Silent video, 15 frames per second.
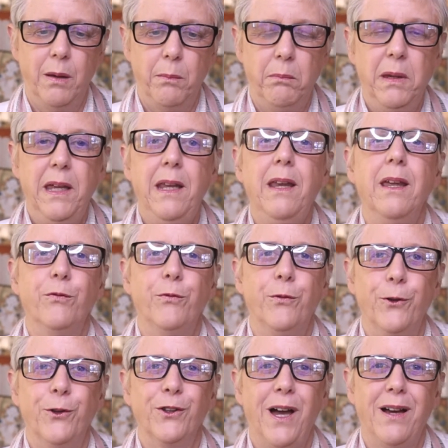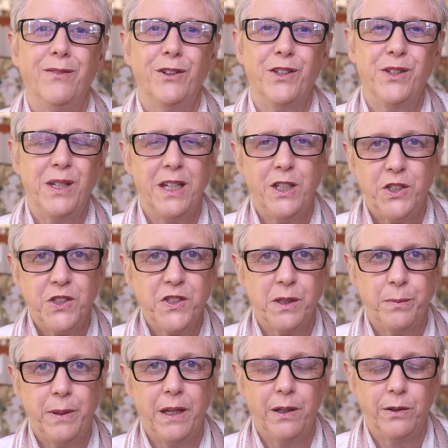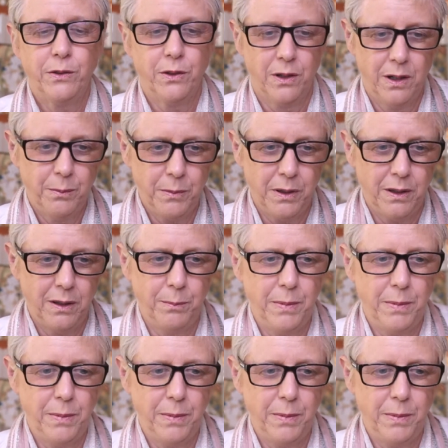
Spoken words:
meaningful conversations about Dharma,